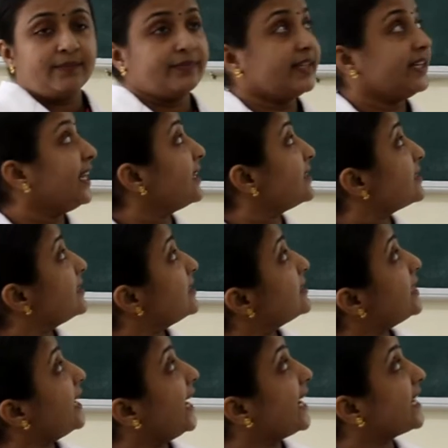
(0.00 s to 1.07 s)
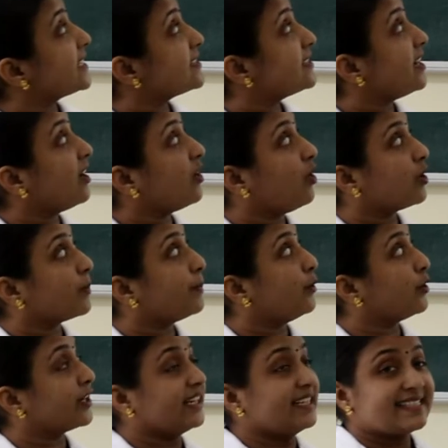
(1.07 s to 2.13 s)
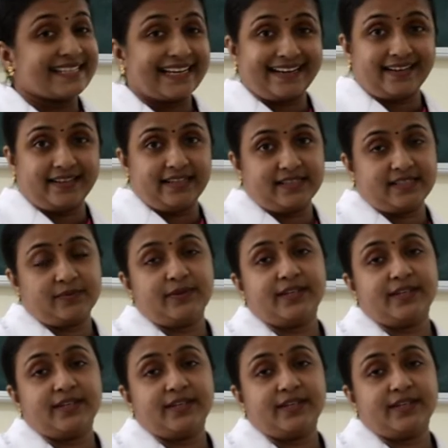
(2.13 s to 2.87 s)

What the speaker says: The next is the extracorporeal techniques.